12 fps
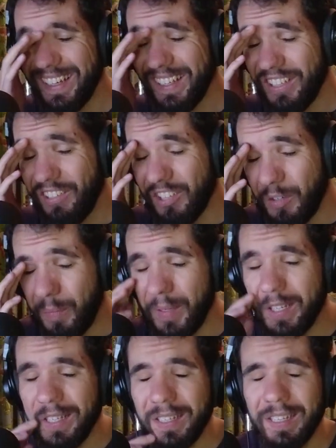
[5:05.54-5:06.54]
You should
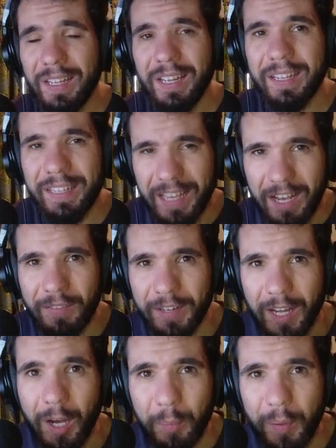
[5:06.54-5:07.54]
be covered
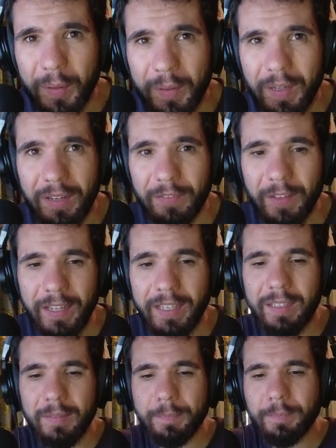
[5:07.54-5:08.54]
up, I think.